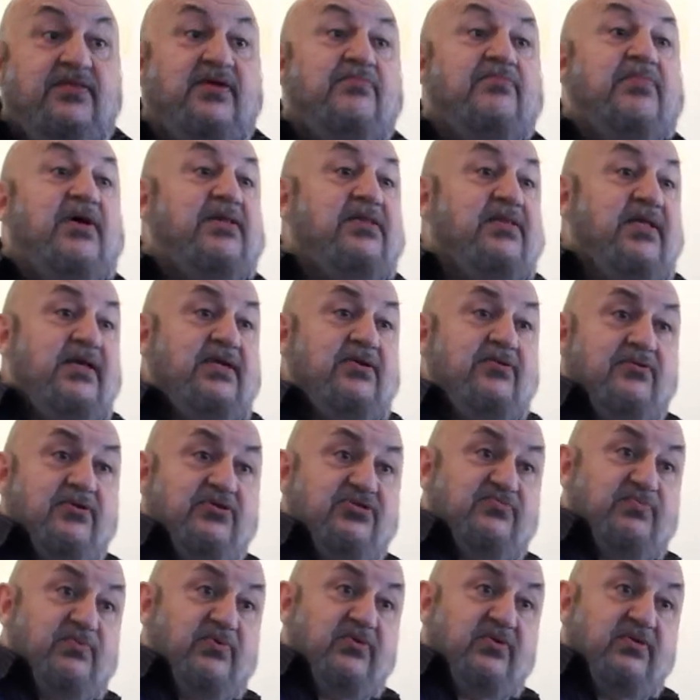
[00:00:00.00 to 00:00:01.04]
then my later
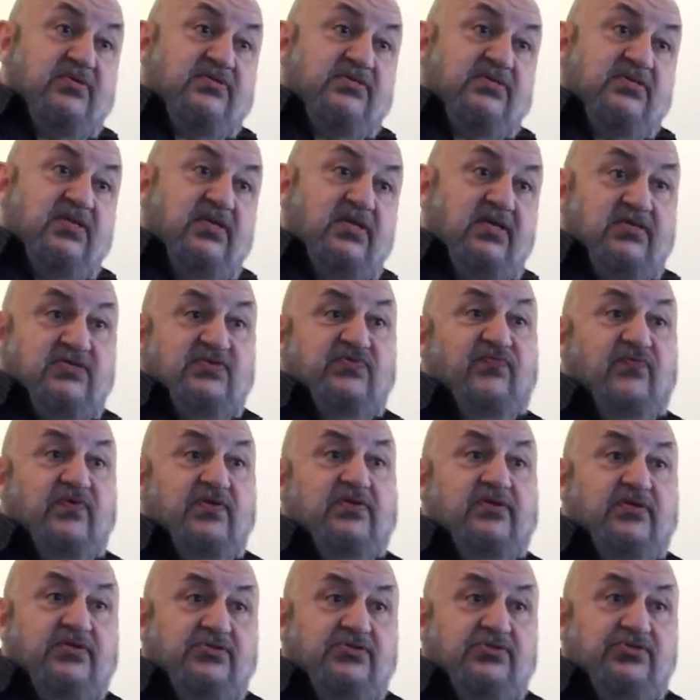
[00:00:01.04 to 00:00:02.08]
experience in the East
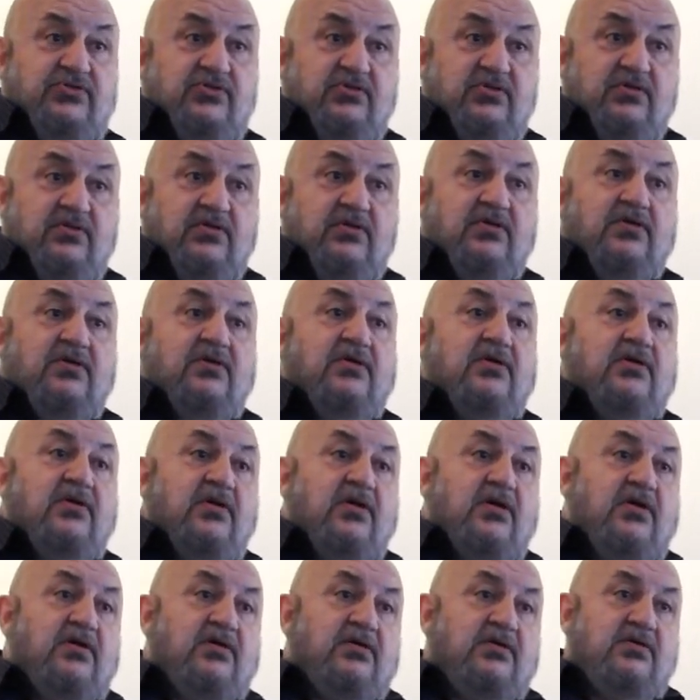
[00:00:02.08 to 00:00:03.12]
Village
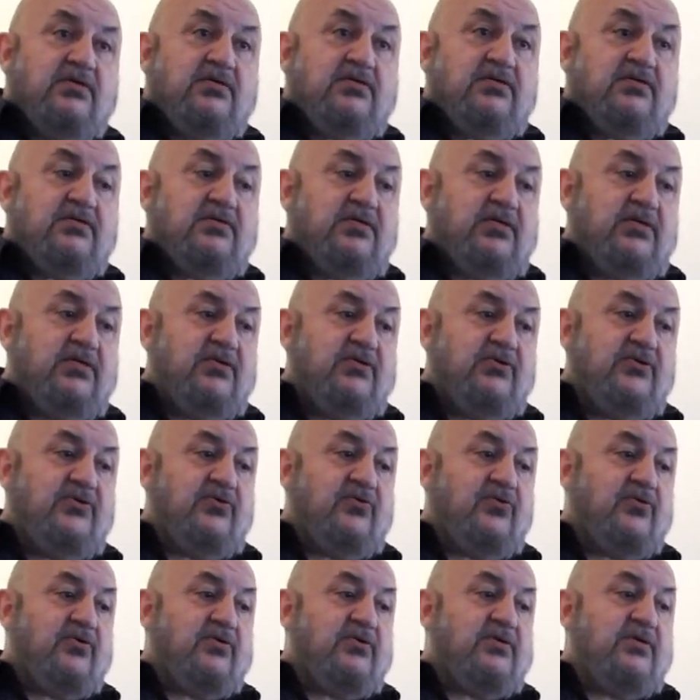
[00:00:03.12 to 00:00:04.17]
uh, in New
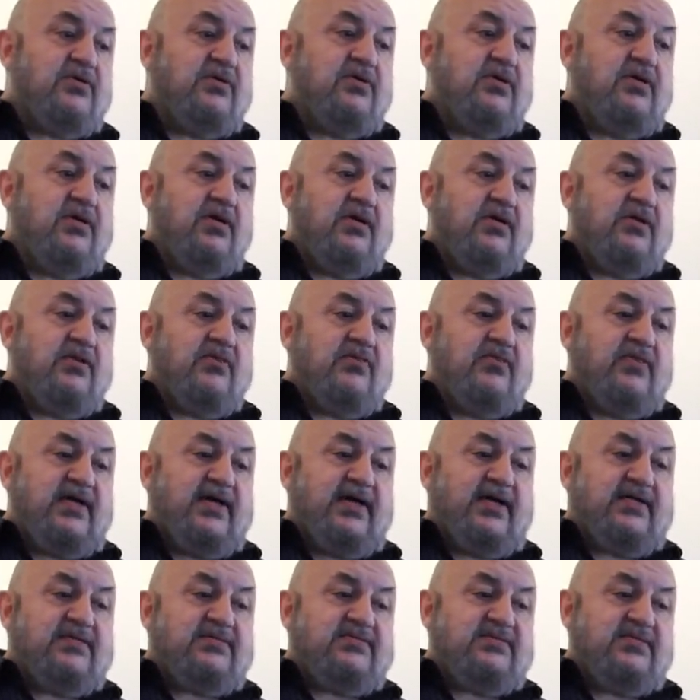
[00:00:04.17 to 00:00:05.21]
York,
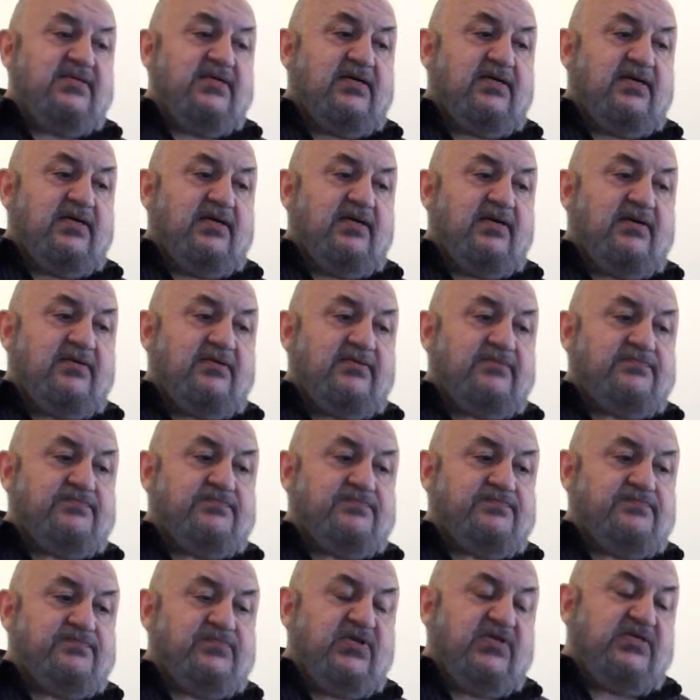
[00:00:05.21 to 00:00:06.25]
that
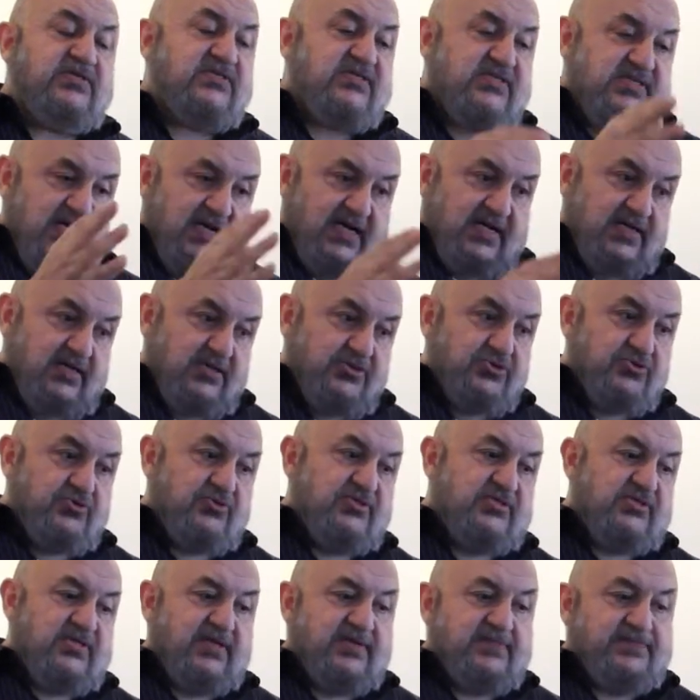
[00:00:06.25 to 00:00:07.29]
um, East Side, I
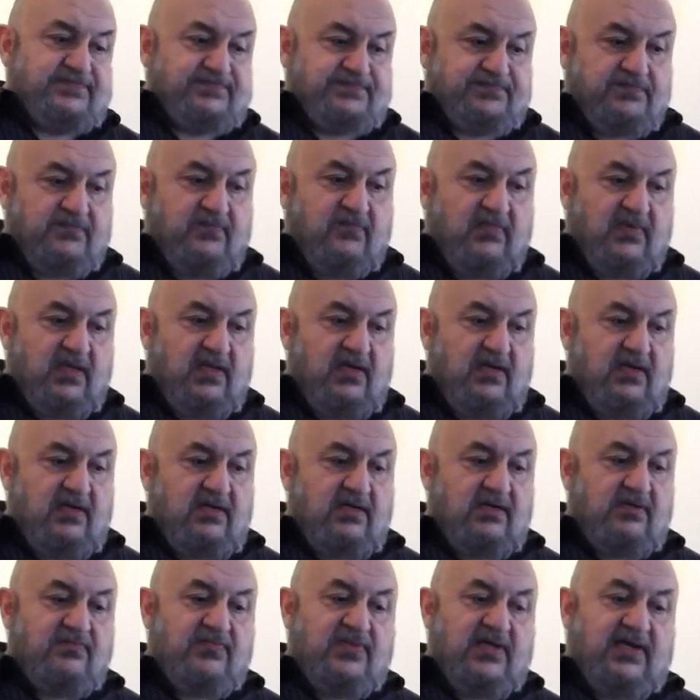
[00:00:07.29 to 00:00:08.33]
should say,
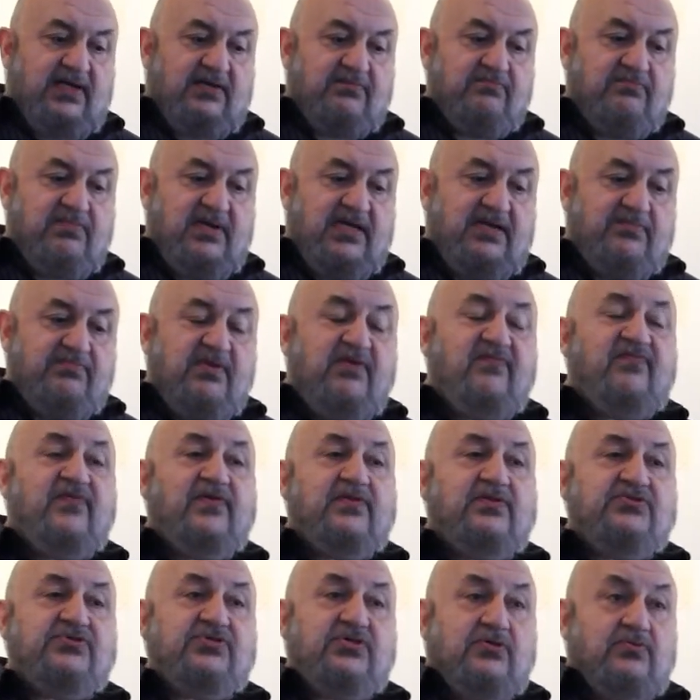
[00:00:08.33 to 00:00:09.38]
uh, that made me
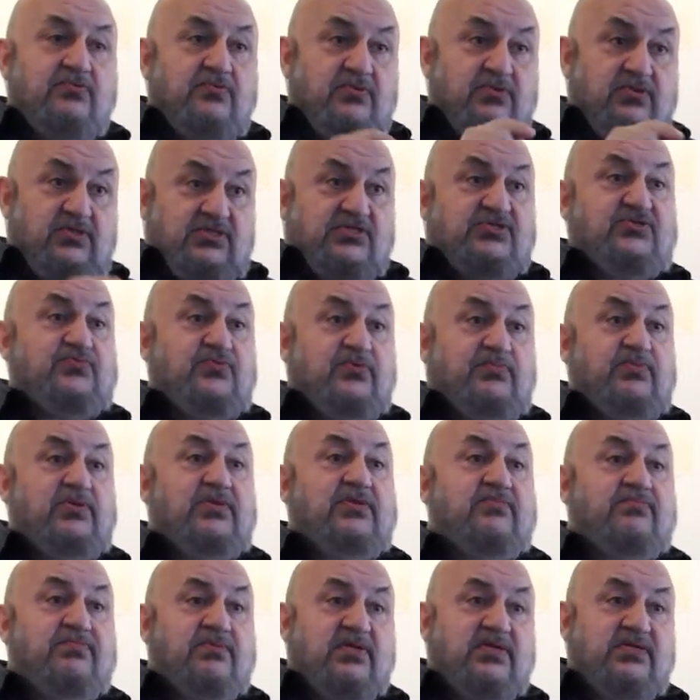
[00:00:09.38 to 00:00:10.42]
feel as though this would be
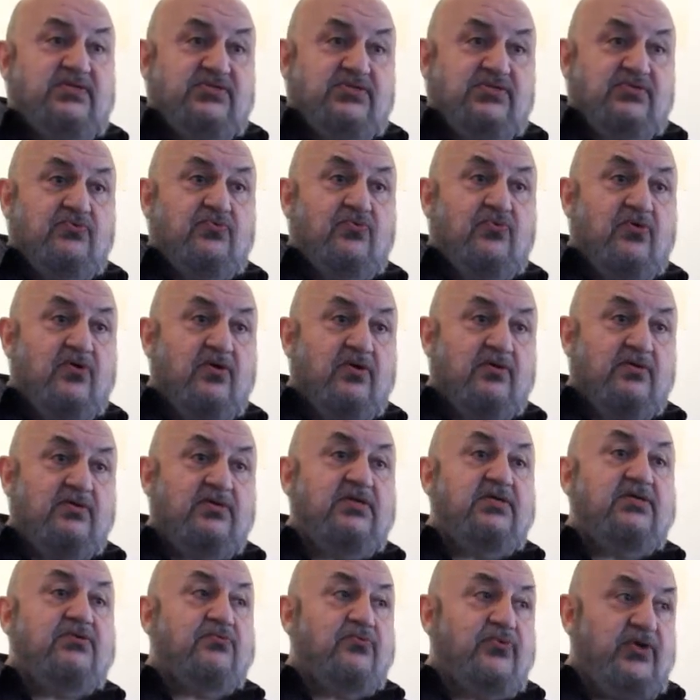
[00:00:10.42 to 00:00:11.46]
the place to work.
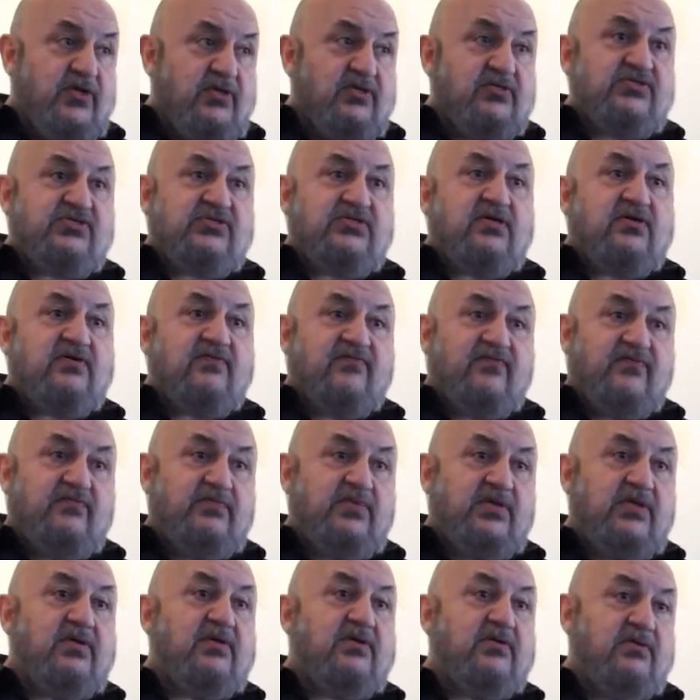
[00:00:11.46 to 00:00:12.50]
We could start
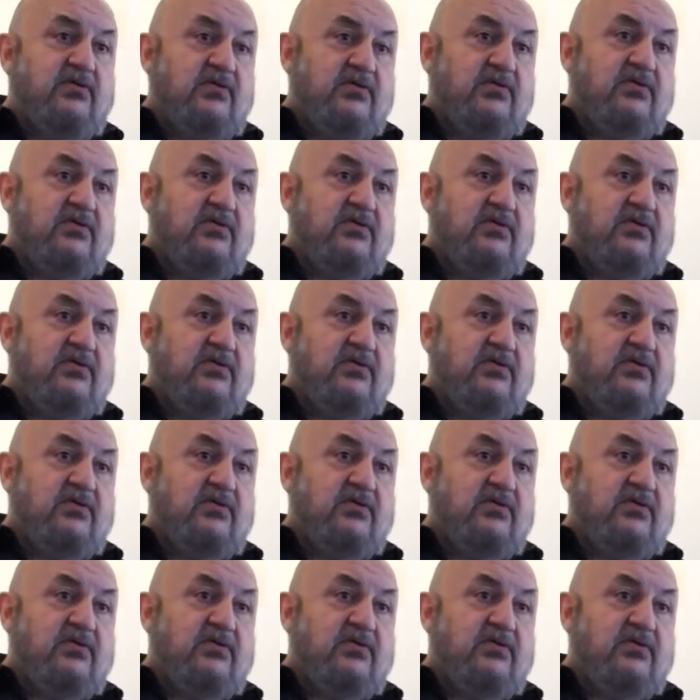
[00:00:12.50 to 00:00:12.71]
from here.